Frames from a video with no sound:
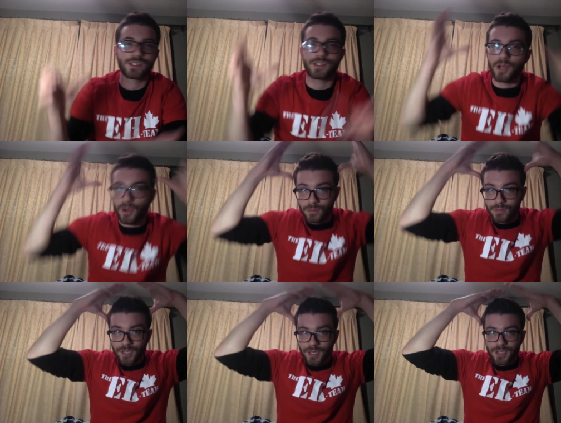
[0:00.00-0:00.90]
you know,
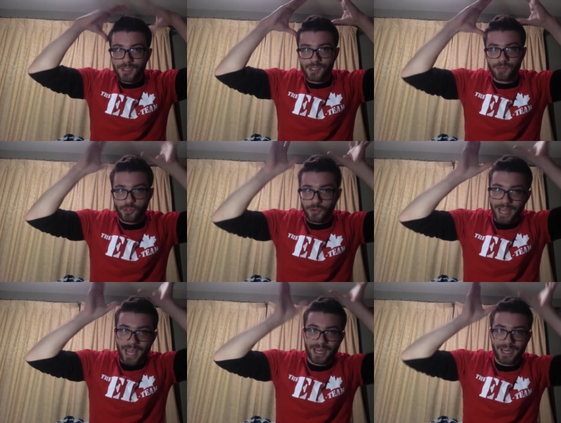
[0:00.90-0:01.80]
some sort of
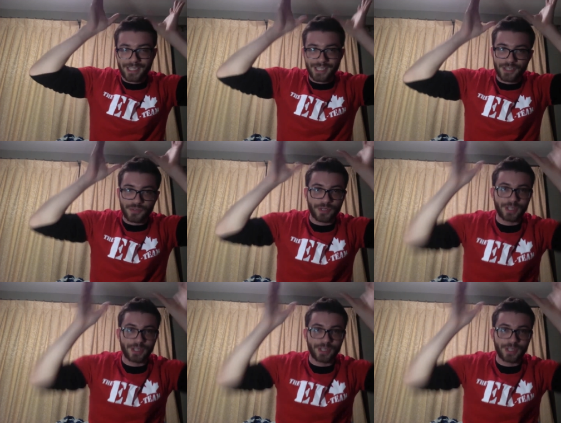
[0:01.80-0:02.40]
head accessory